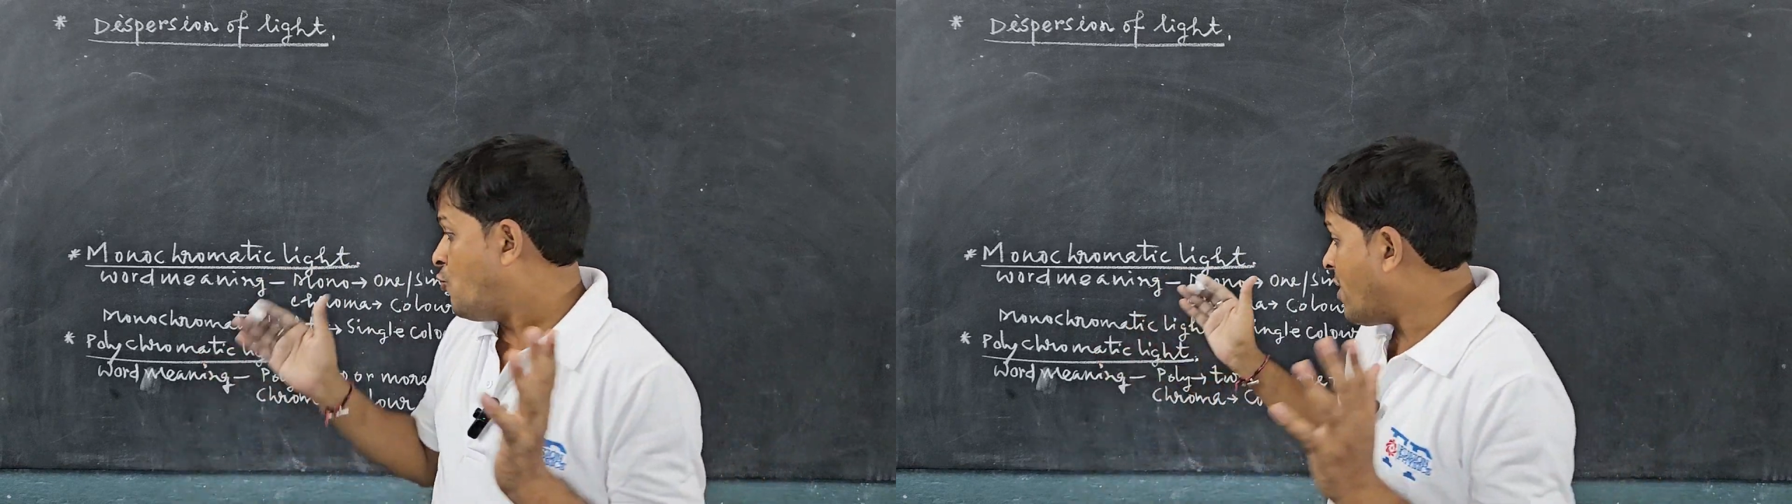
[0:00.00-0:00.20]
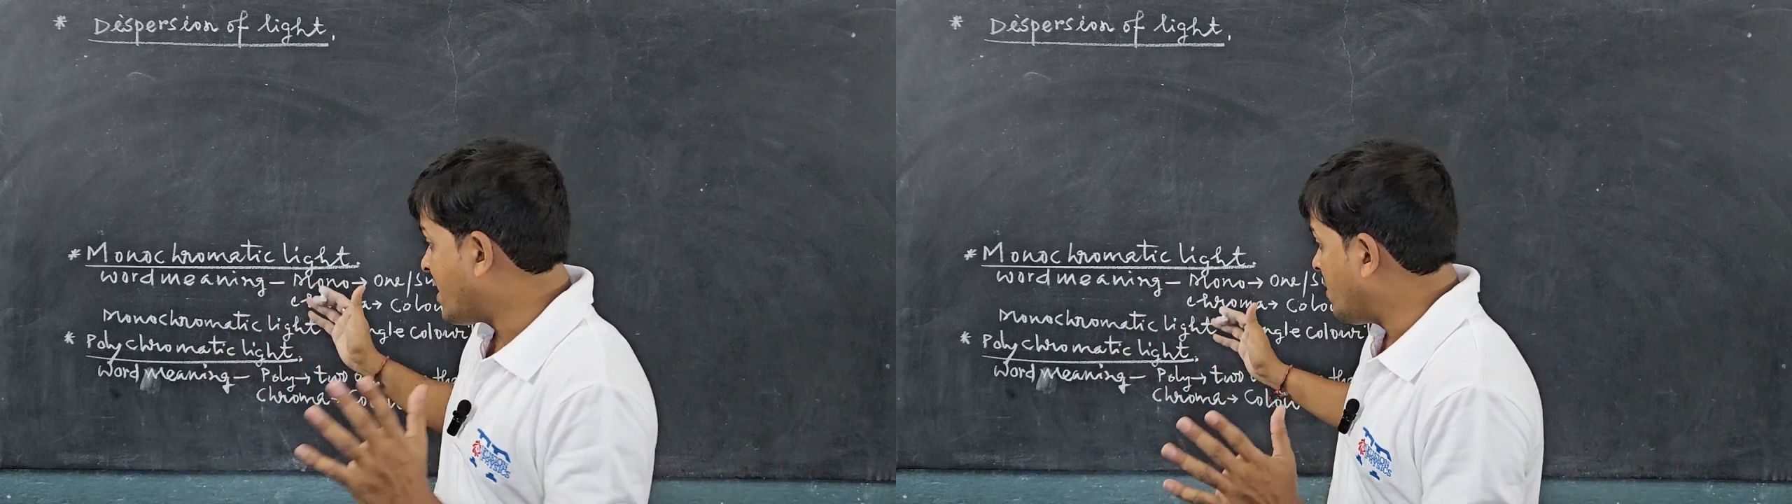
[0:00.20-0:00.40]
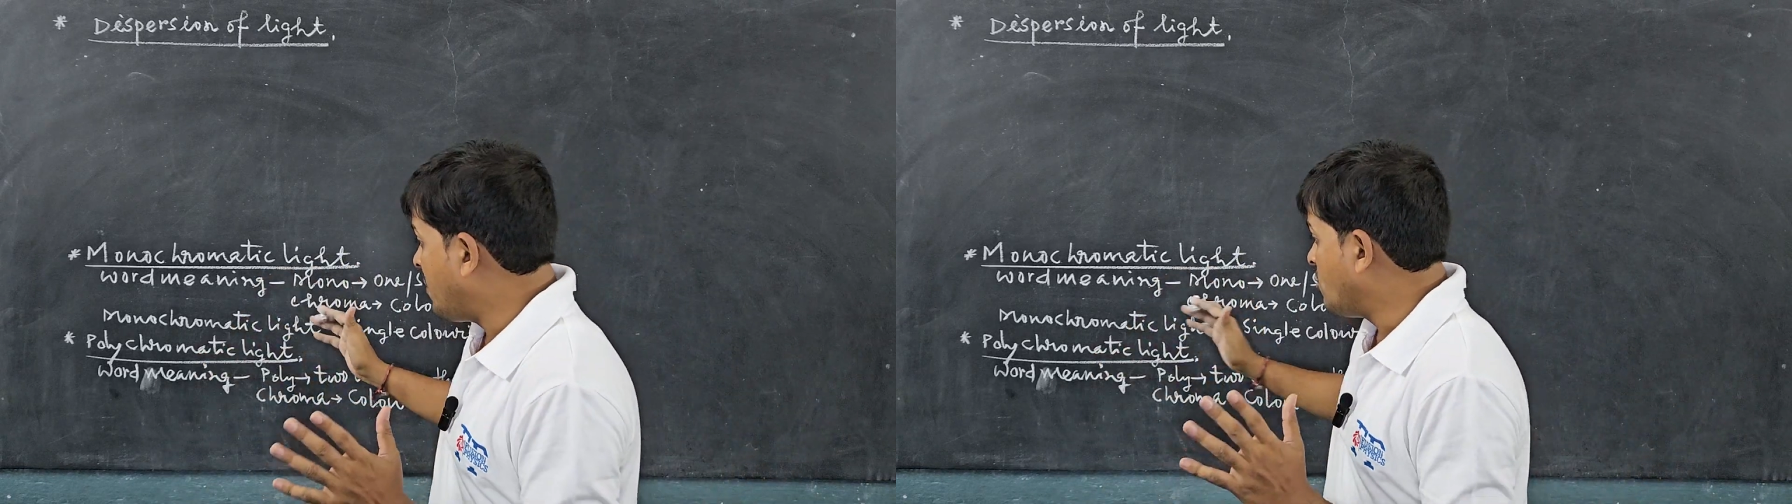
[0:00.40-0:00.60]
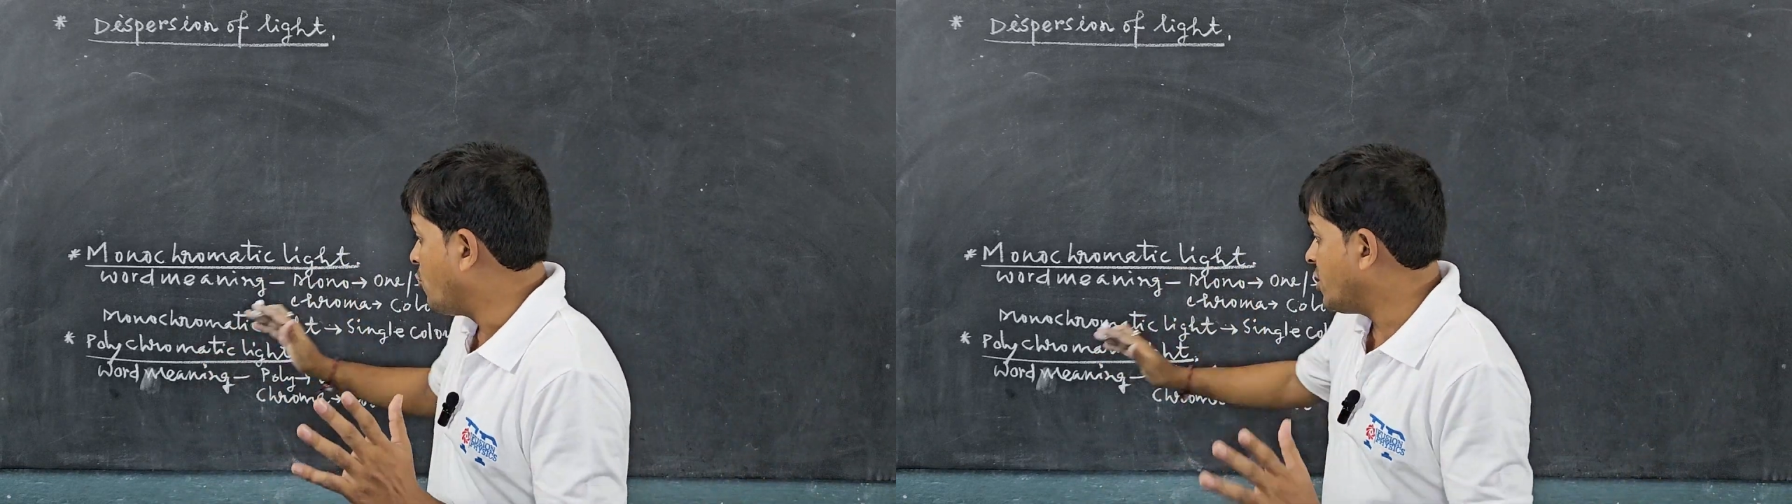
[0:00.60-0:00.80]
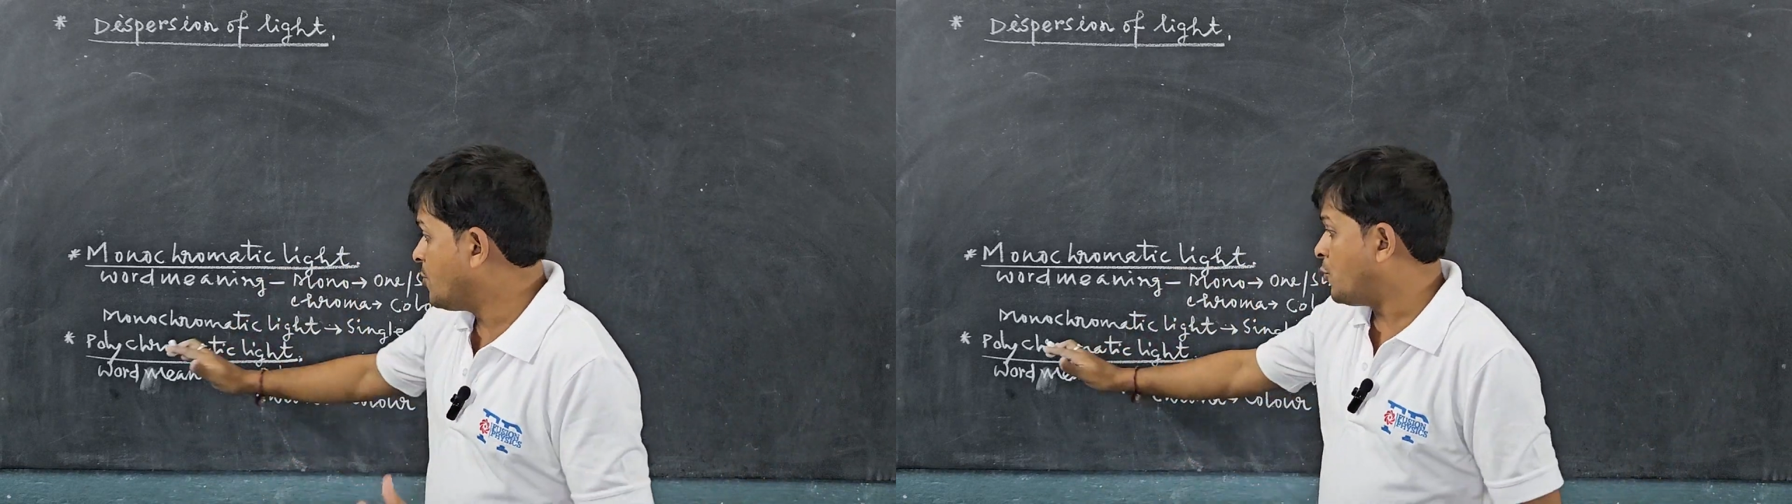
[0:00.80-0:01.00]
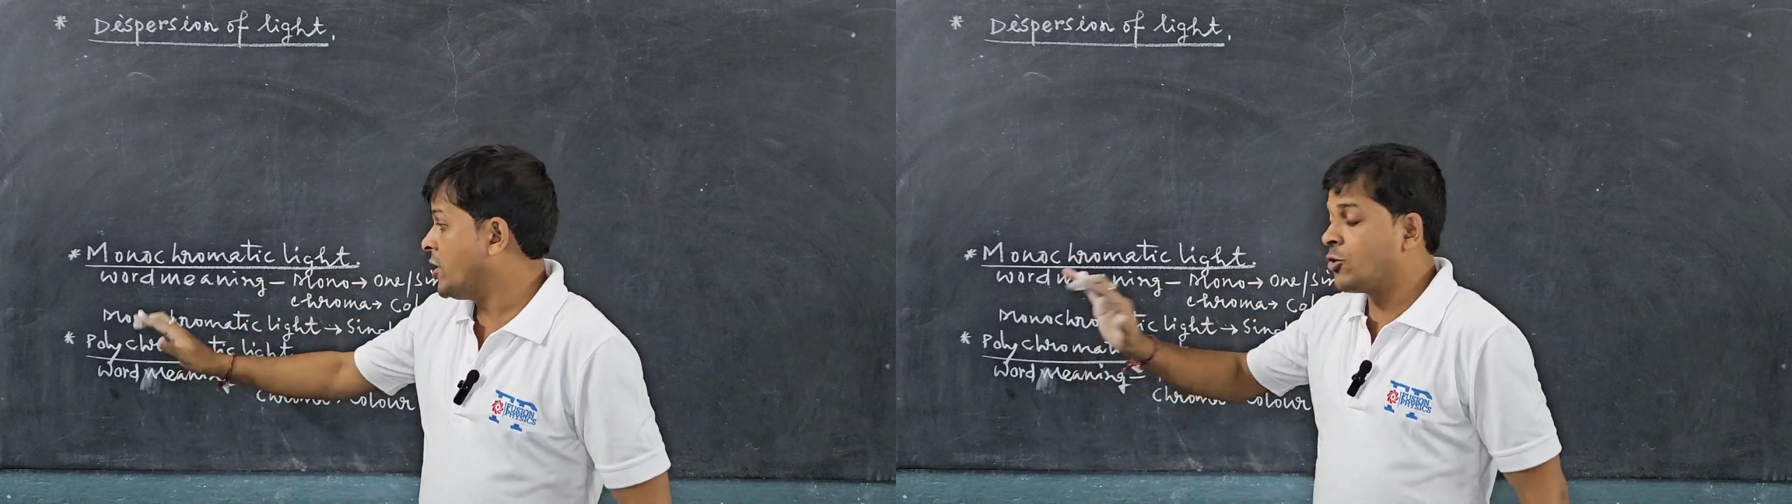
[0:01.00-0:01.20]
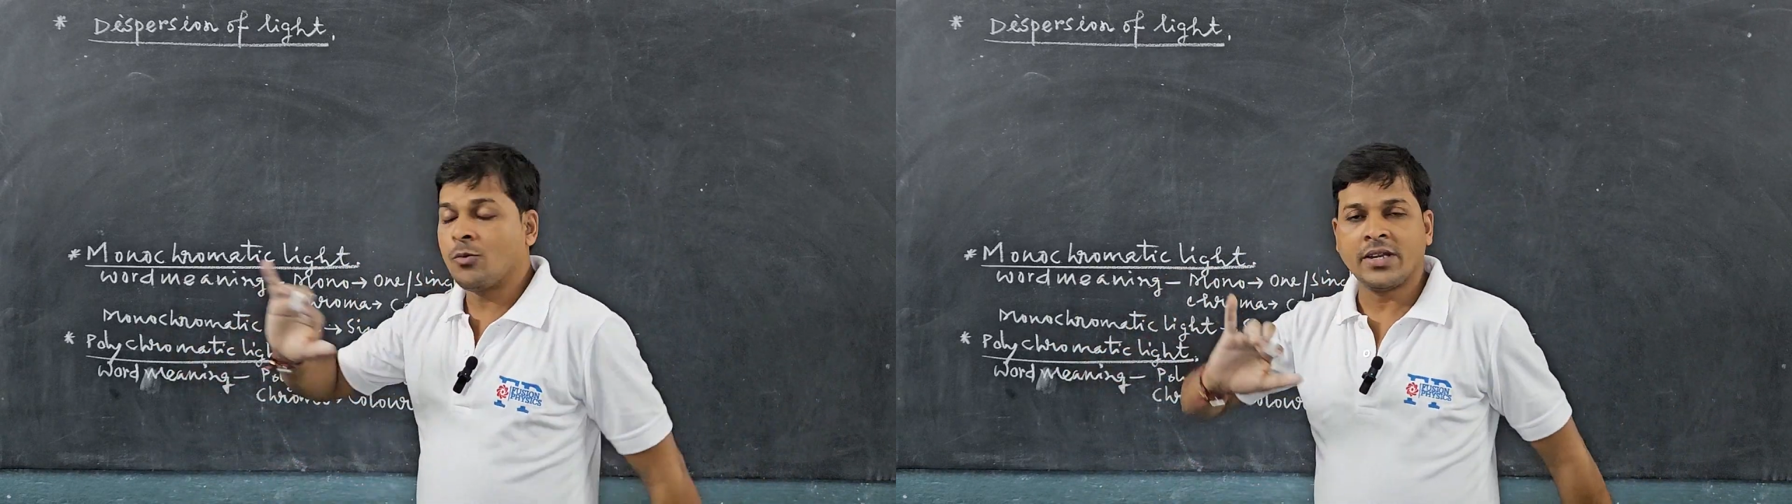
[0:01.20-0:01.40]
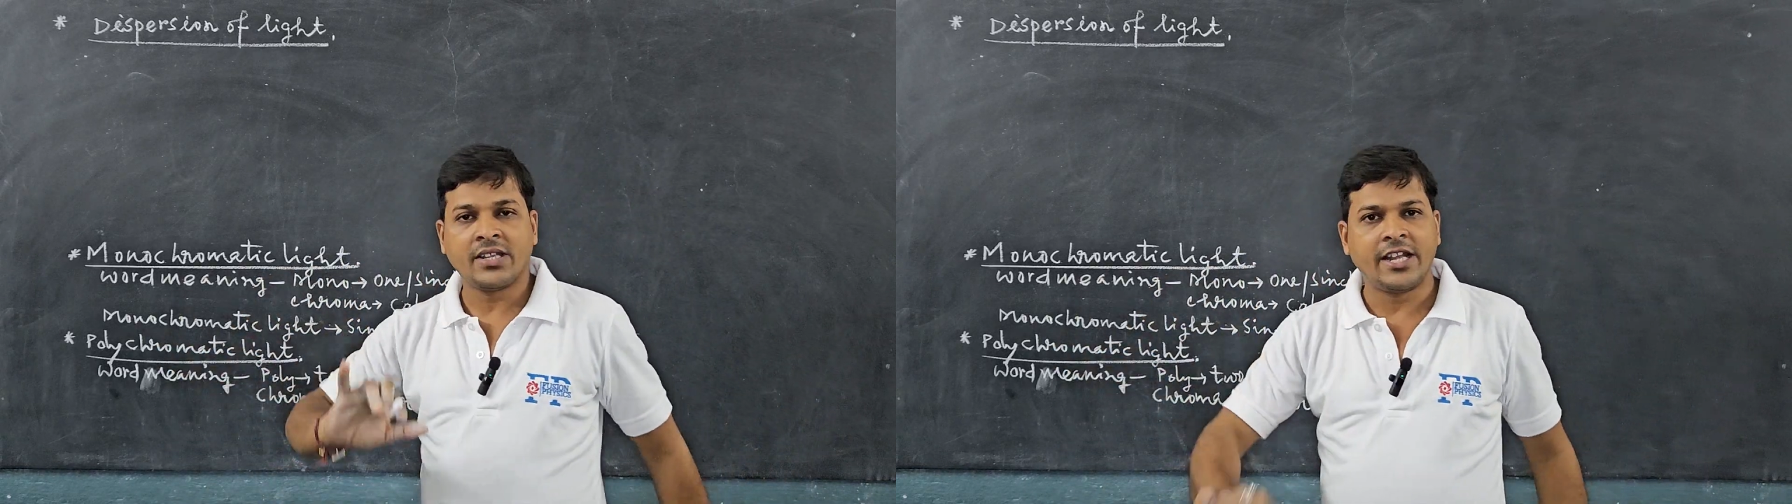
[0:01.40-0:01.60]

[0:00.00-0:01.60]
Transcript: what happens when the polychromatic